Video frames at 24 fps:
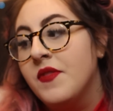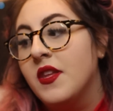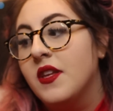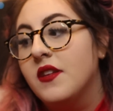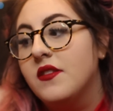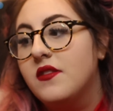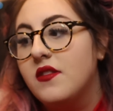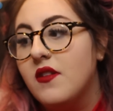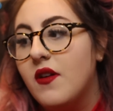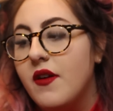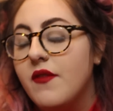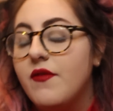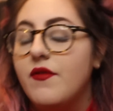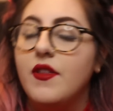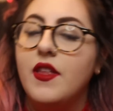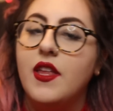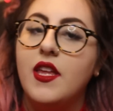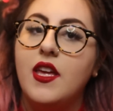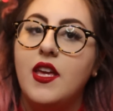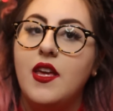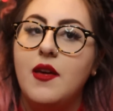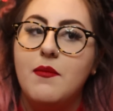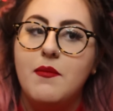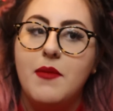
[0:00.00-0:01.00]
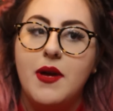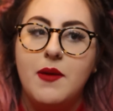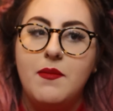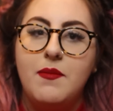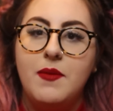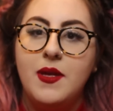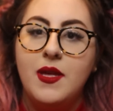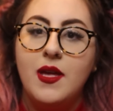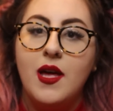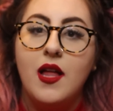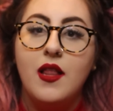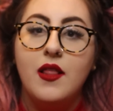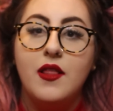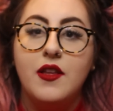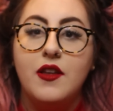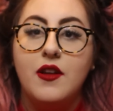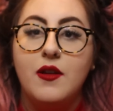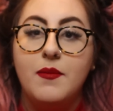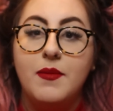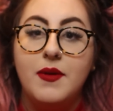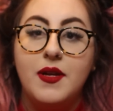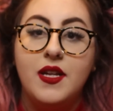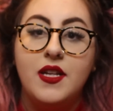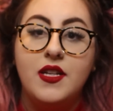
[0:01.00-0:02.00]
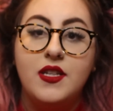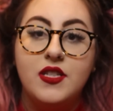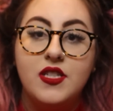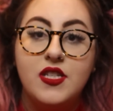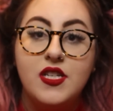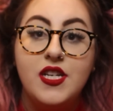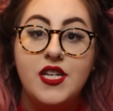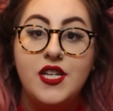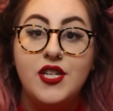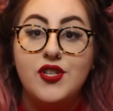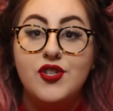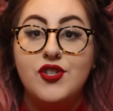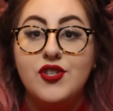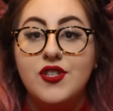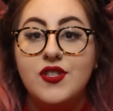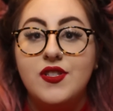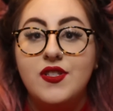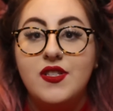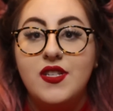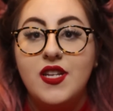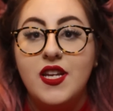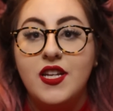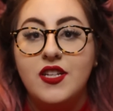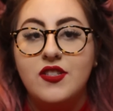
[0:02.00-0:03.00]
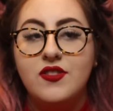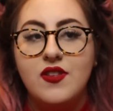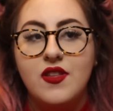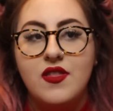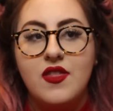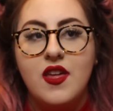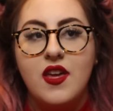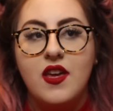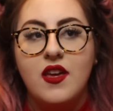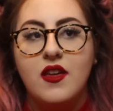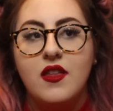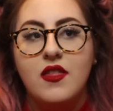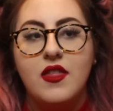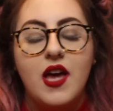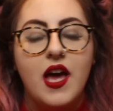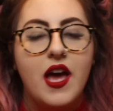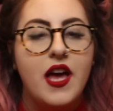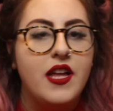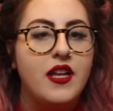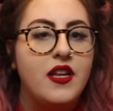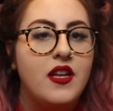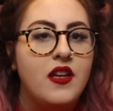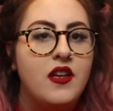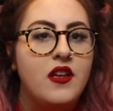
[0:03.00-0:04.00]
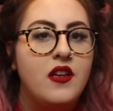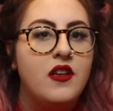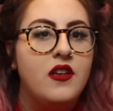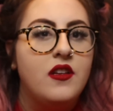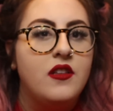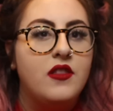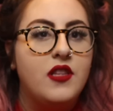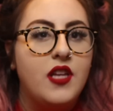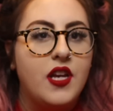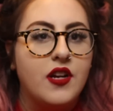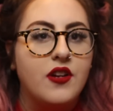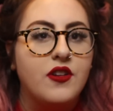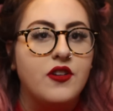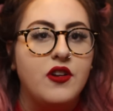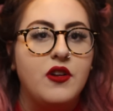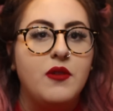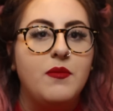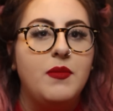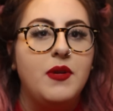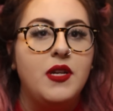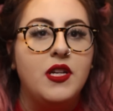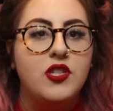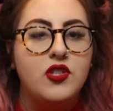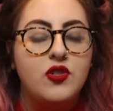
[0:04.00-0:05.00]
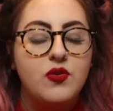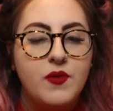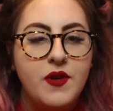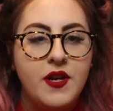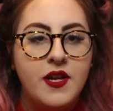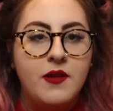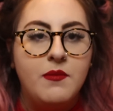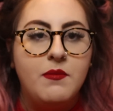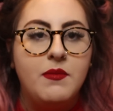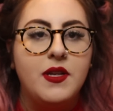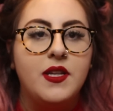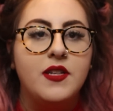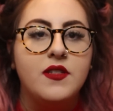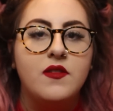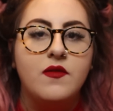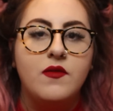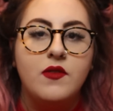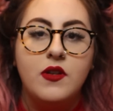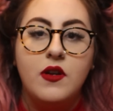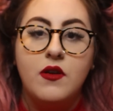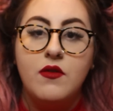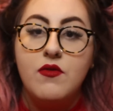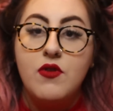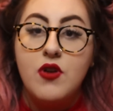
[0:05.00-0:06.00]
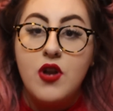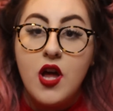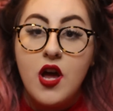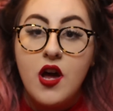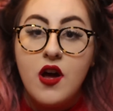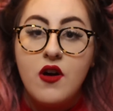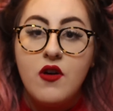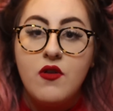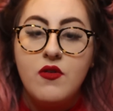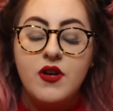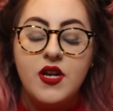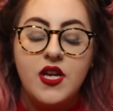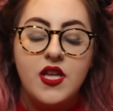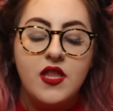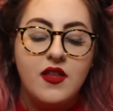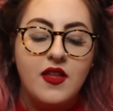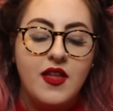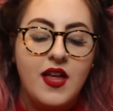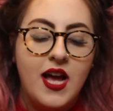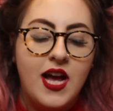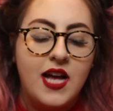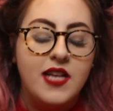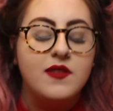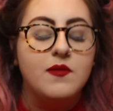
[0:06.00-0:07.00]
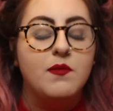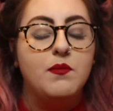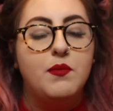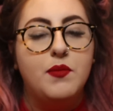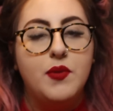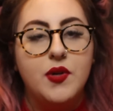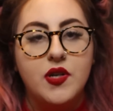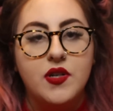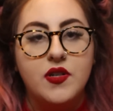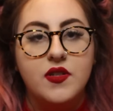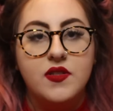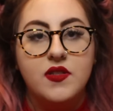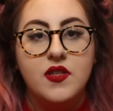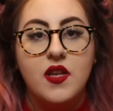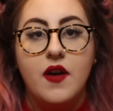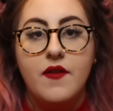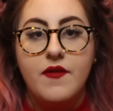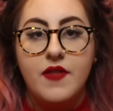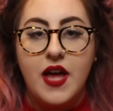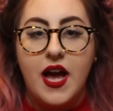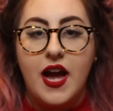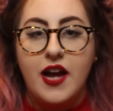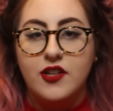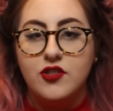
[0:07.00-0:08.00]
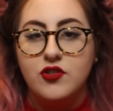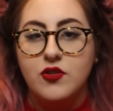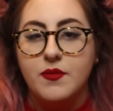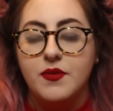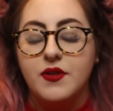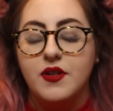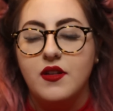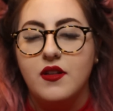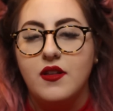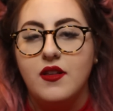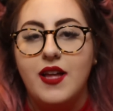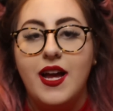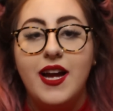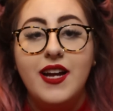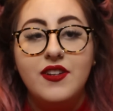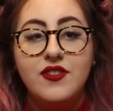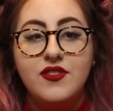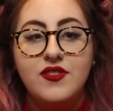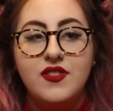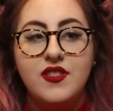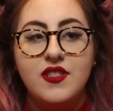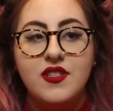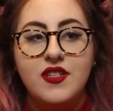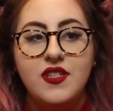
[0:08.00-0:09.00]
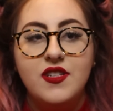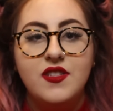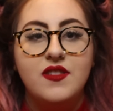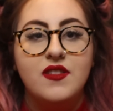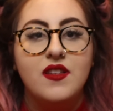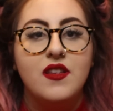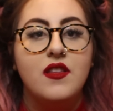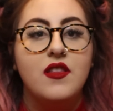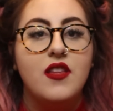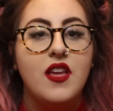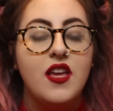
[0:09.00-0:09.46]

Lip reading: So I feel like it might be a little bit interesting to think that there could be a twin, because if you don't know, in the last books of the actual Pretty Little Liars series,